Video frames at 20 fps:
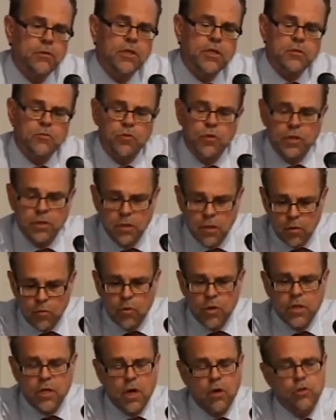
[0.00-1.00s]
And this
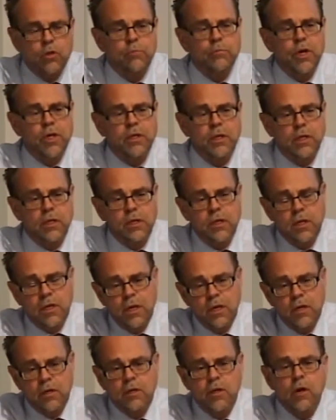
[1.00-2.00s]
with automatic
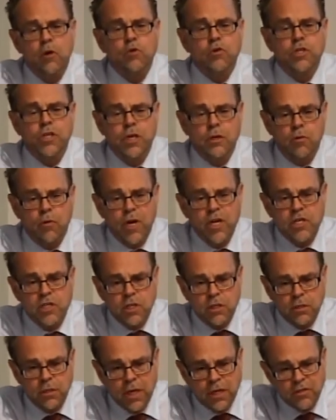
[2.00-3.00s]
code
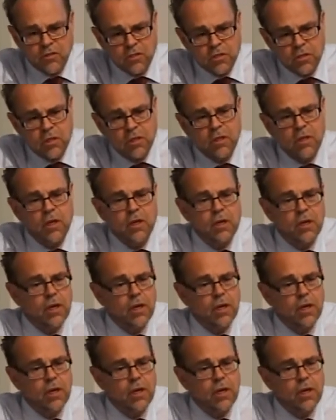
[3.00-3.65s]
generation, that's